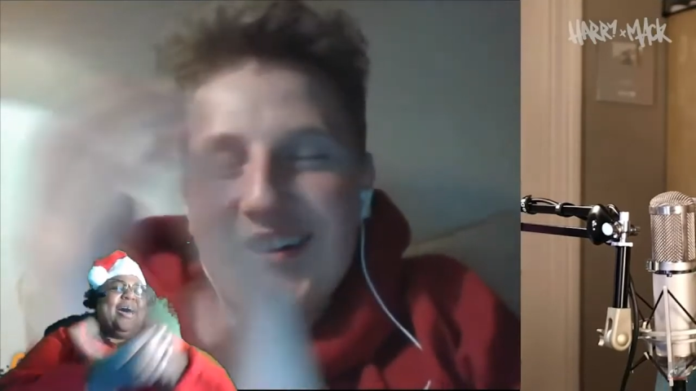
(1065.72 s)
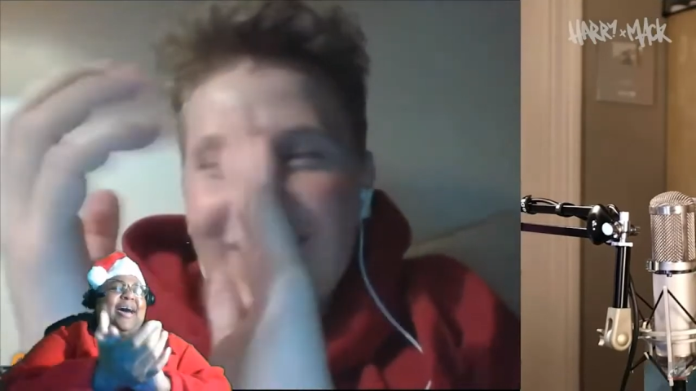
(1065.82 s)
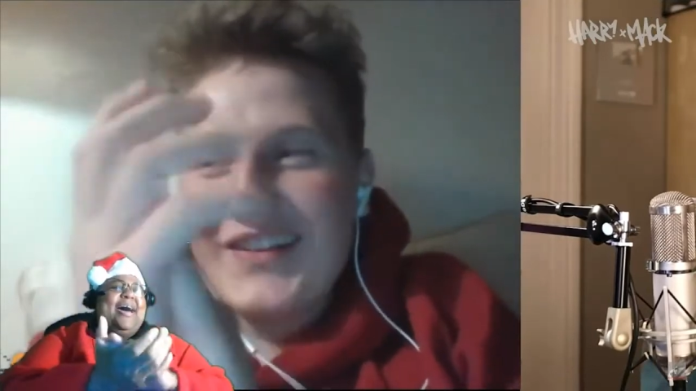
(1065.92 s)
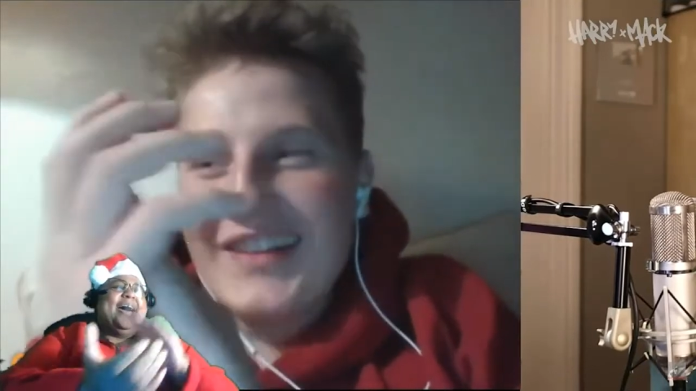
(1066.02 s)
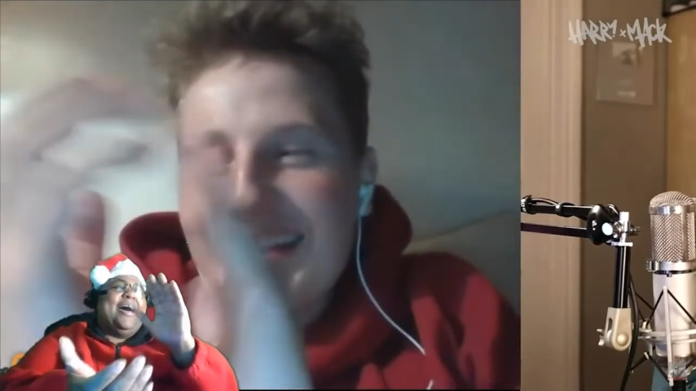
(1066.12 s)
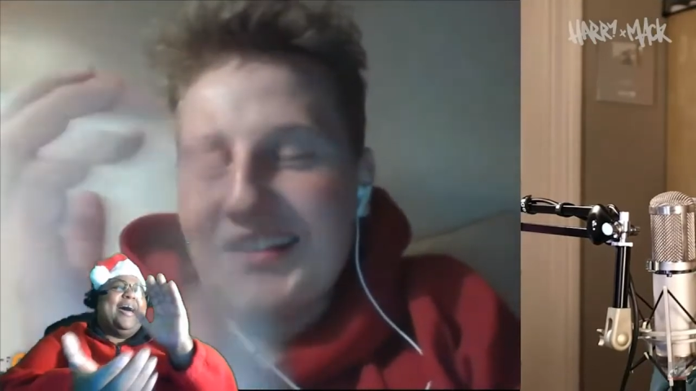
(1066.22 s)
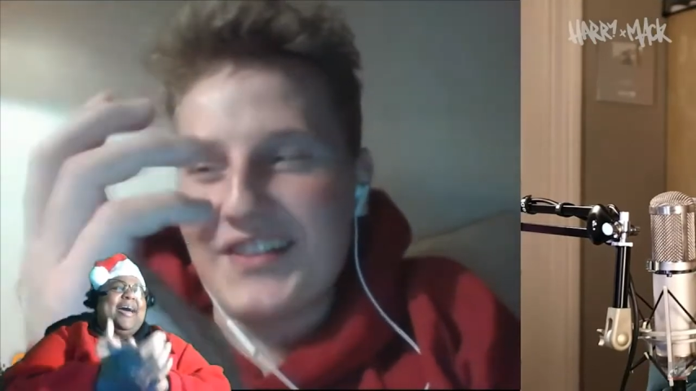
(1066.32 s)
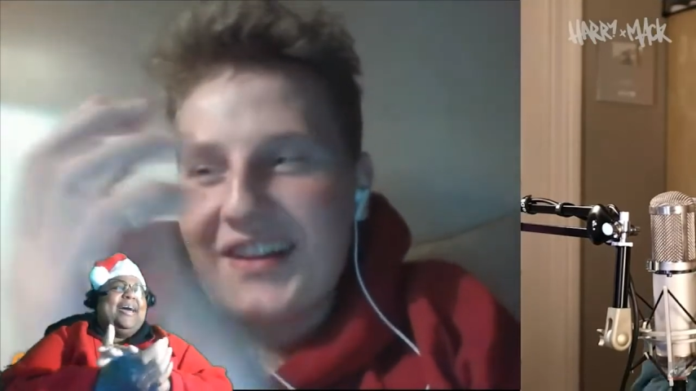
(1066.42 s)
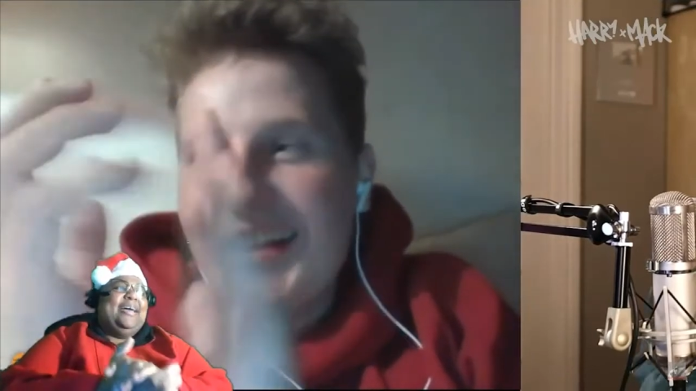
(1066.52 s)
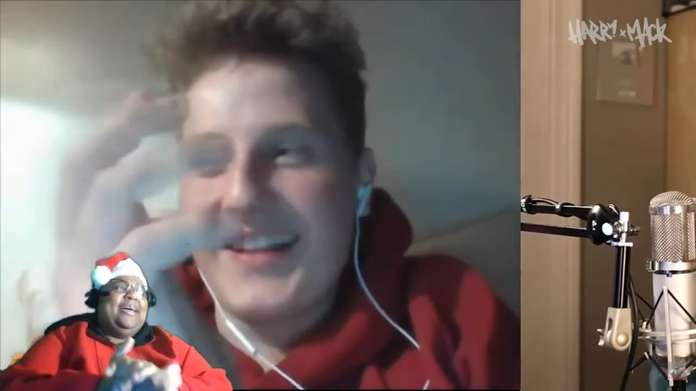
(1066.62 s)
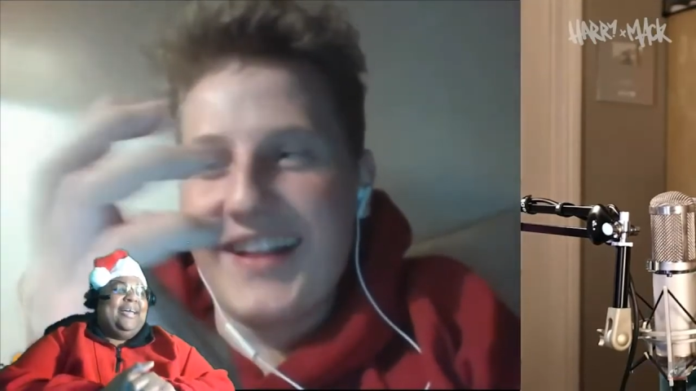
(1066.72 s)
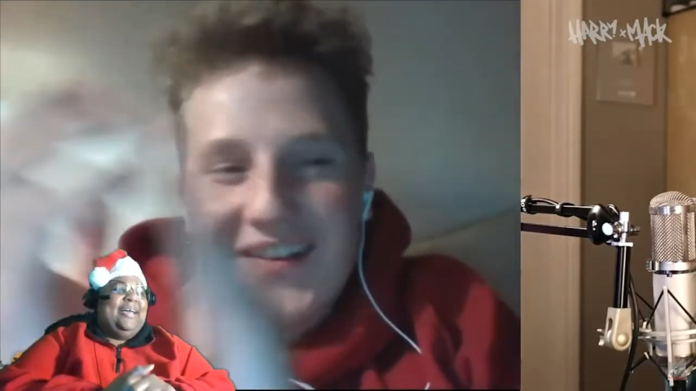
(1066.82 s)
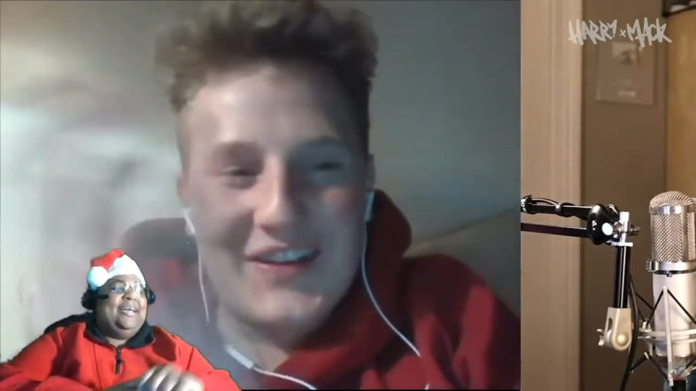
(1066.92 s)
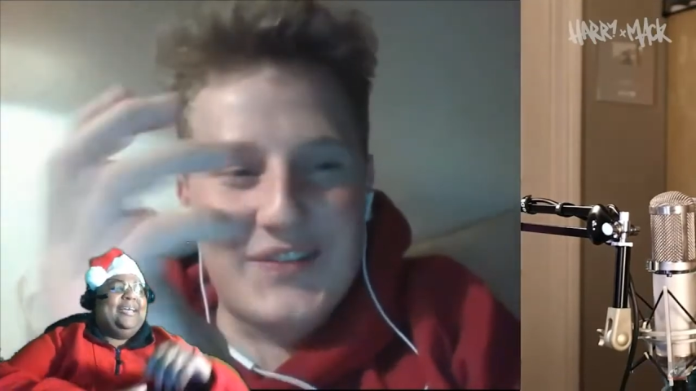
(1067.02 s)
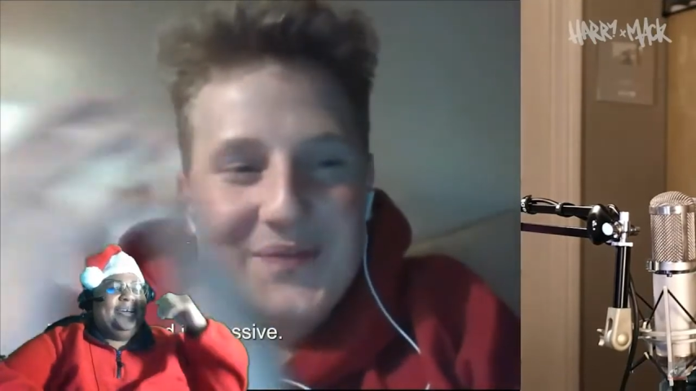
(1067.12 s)
Speaker 1: Holy shit, that
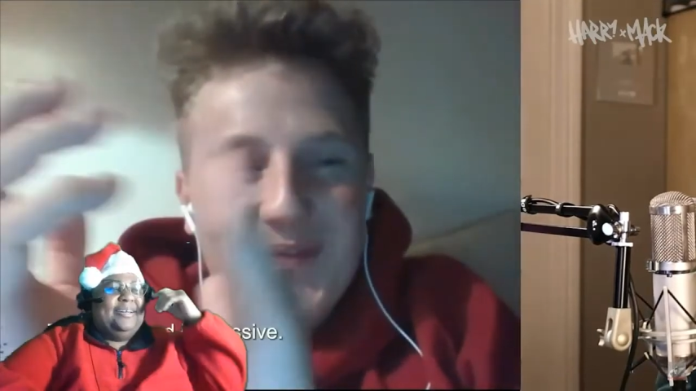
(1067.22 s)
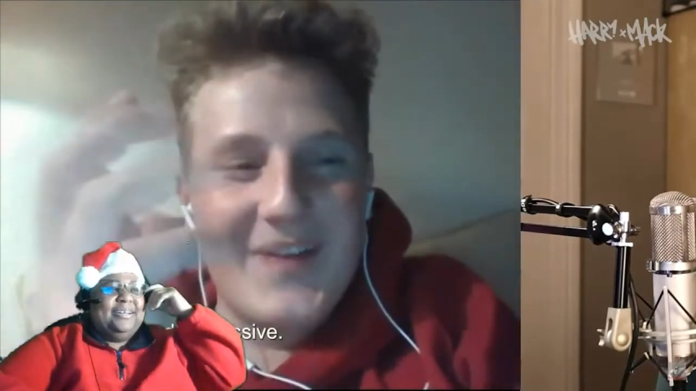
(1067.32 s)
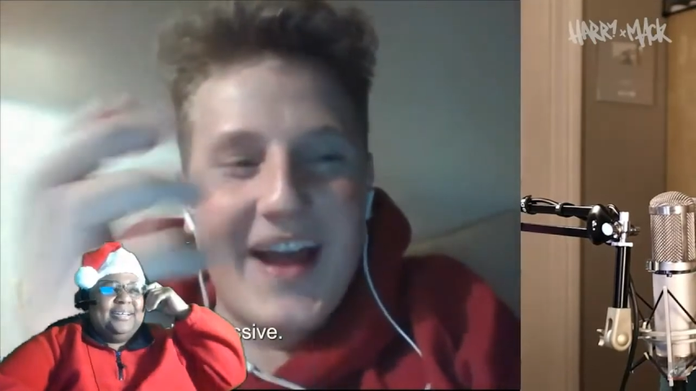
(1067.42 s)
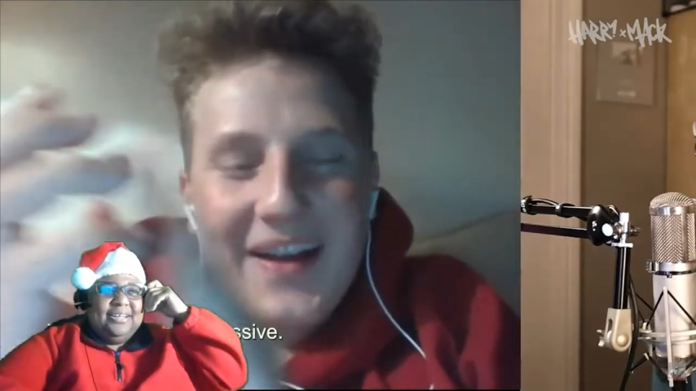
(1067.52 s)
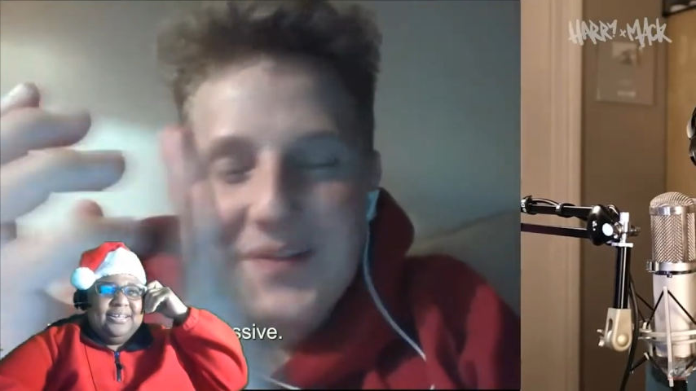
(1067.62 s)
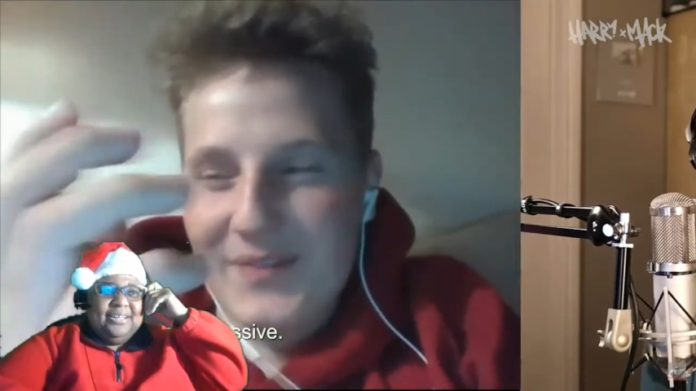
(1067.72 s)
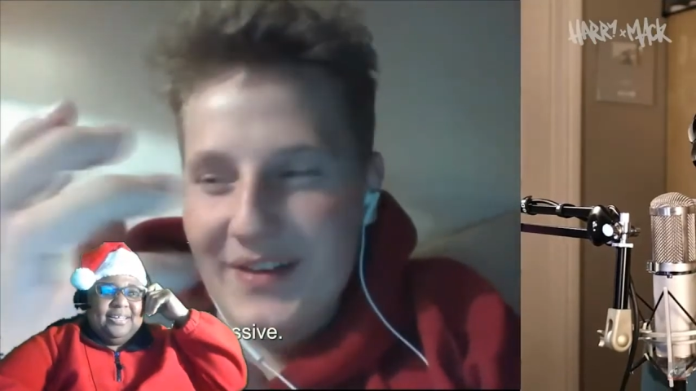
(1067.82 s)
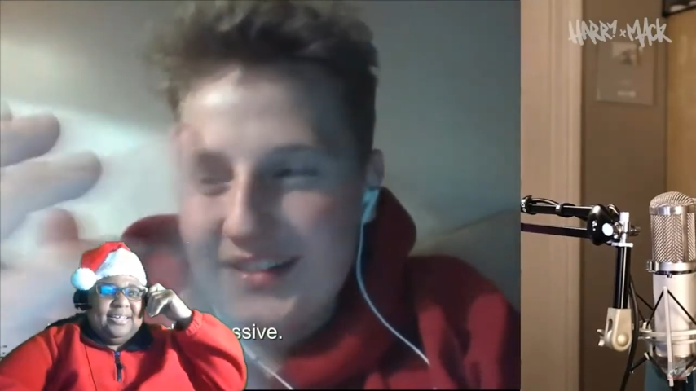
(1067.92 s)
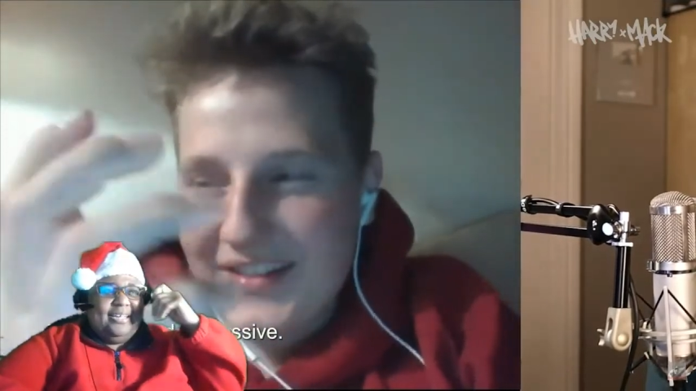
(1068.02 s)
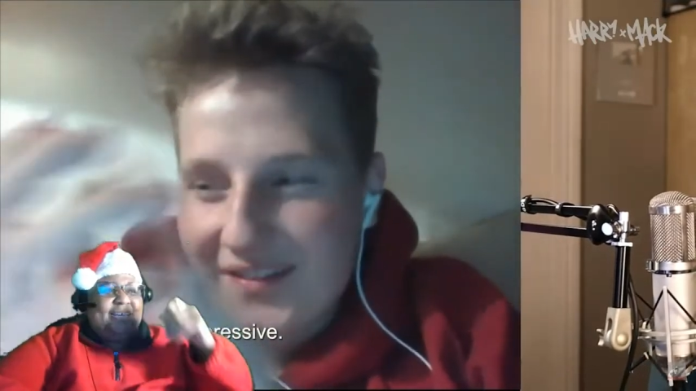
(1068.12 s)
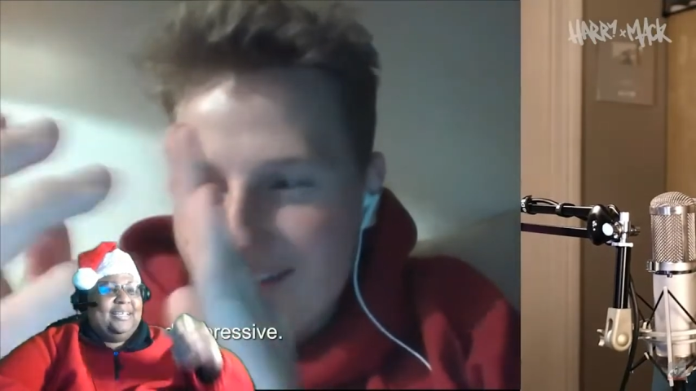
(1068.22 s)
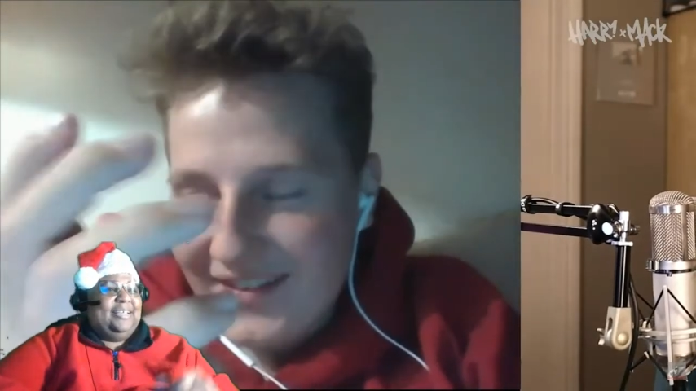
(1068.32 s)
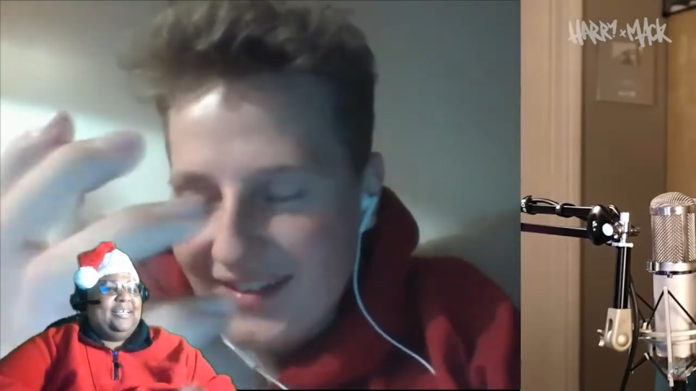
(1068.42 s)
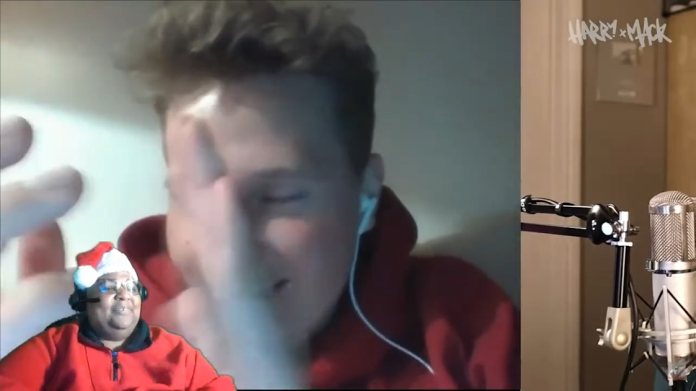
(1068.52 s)
was mad impressive.